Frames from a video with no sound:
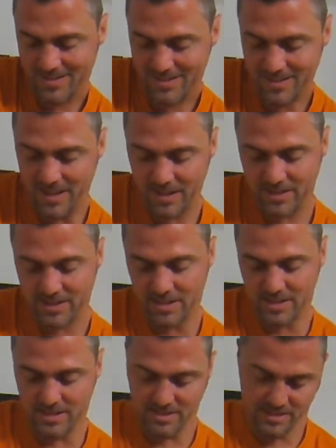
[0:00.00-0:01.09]
That
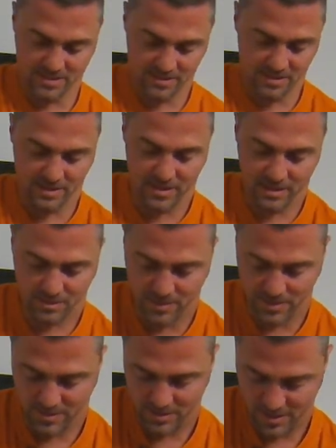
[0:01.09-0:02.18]
is a nice way to
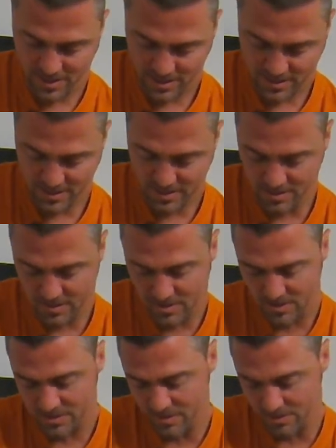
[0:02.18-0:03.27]
tighten the
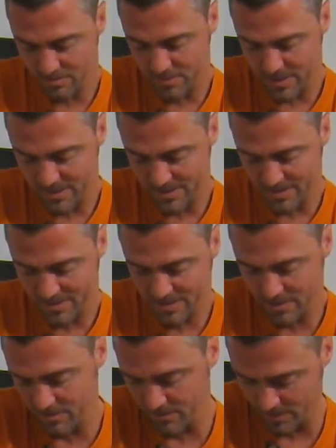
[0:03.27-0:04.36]
last little bit
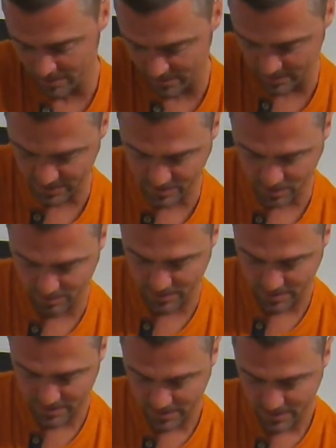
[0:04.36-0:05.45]
of one of these
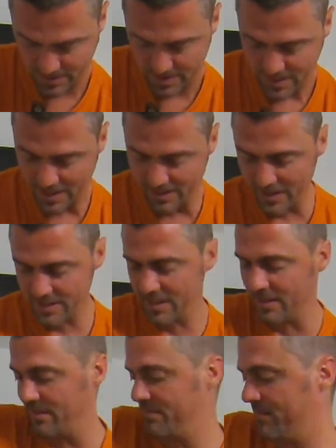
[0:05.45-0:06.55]
jobbies. And that's it.
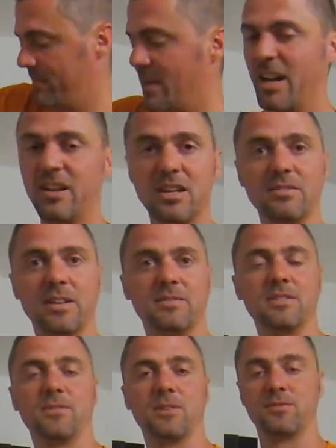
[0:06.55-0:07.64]
I don't even have to
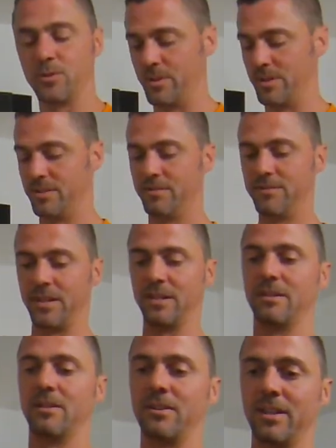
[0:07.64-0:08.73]
fast forward it. Fuck it.
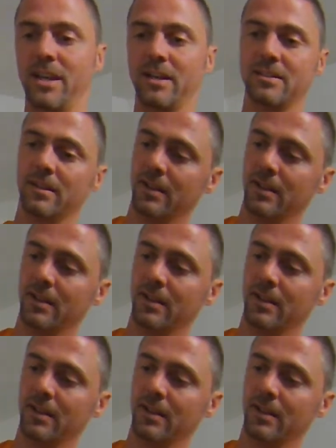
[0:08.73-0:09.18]
Look at that.